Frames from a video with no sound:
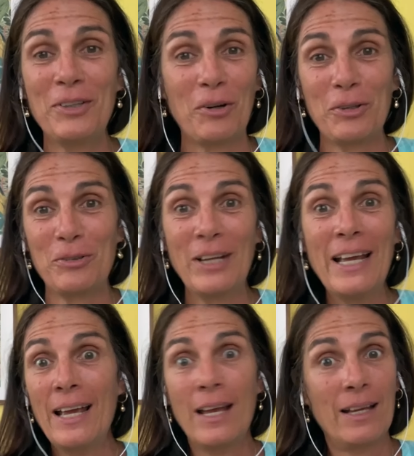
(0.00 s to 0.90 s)
You
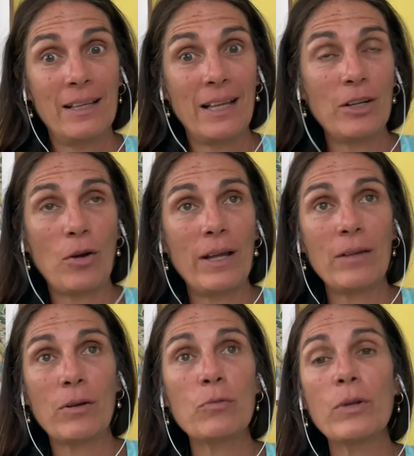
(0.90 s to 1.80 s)
know,
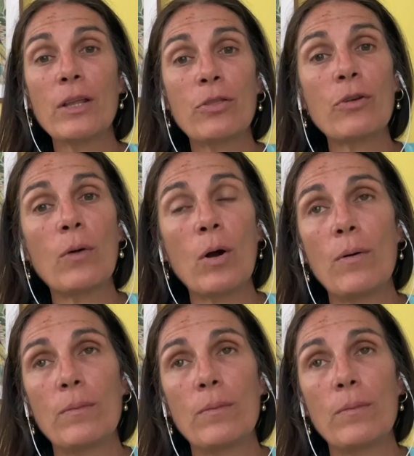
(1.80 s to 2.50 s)
most